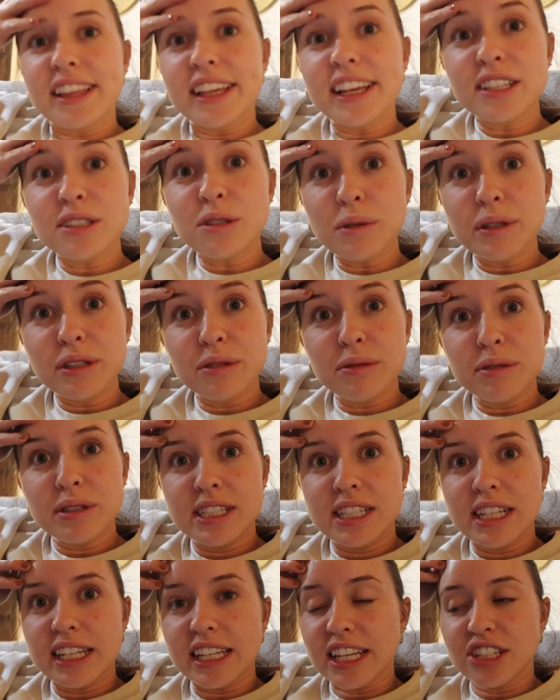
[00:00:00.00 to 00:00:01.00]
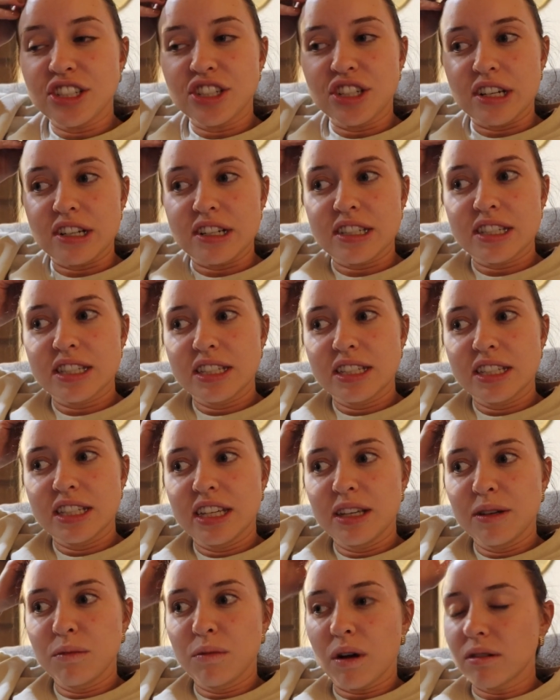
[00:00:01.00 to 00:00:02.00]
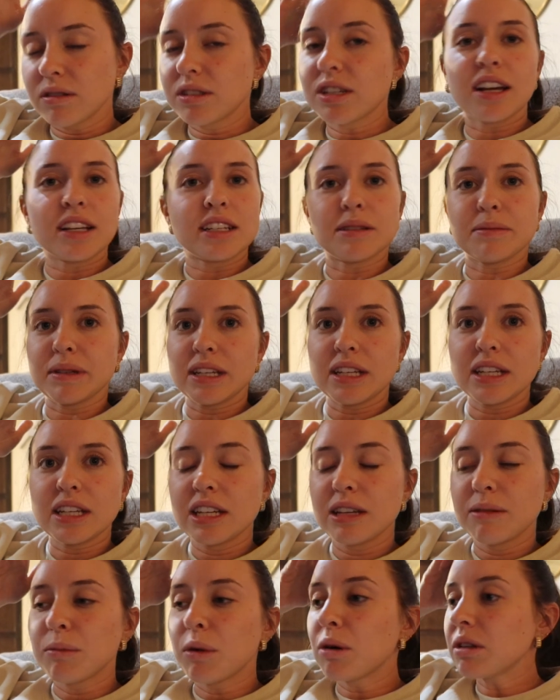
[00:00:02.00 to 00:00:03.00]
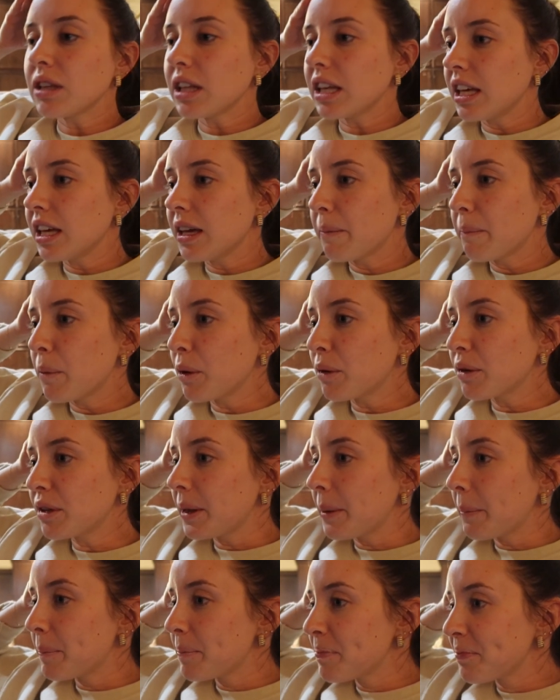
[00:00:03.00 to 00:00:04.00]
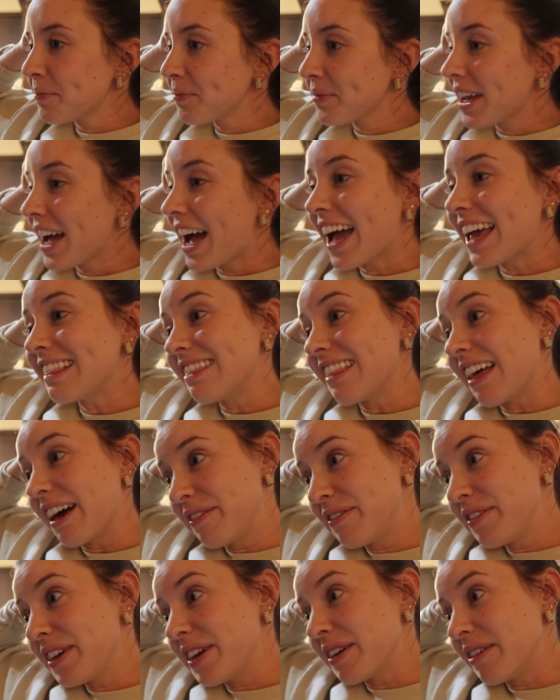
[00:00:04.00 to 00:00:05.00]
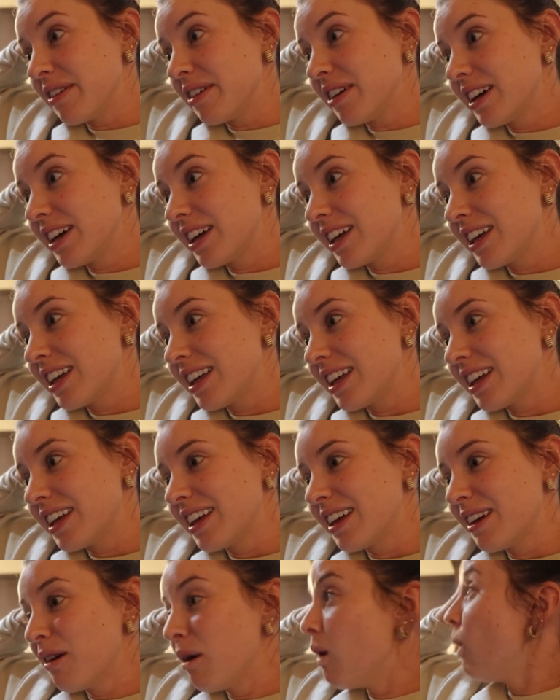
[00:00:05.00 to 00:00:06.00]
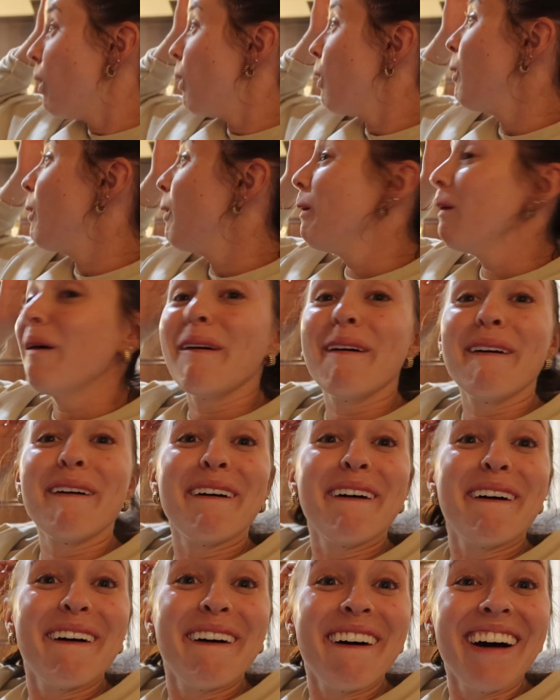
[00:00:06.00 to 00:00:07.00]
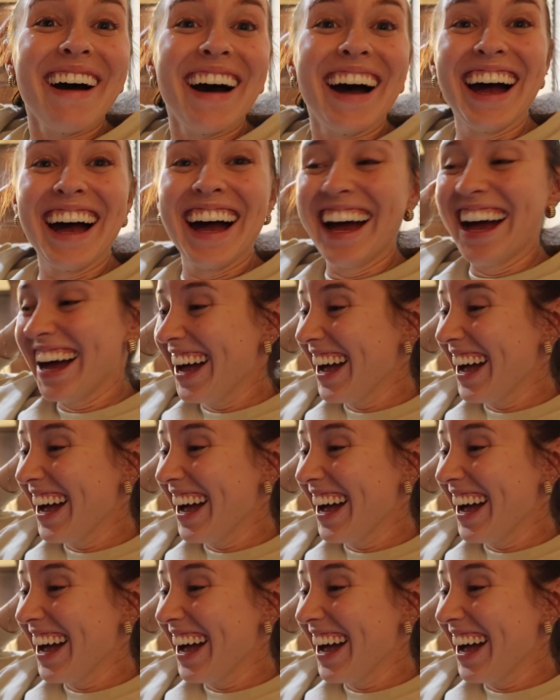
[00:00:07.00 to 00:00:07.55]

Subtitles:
I think he's going through his teenage years. He won't talk to me. Mowgli, Mowgli, I love you. Oh!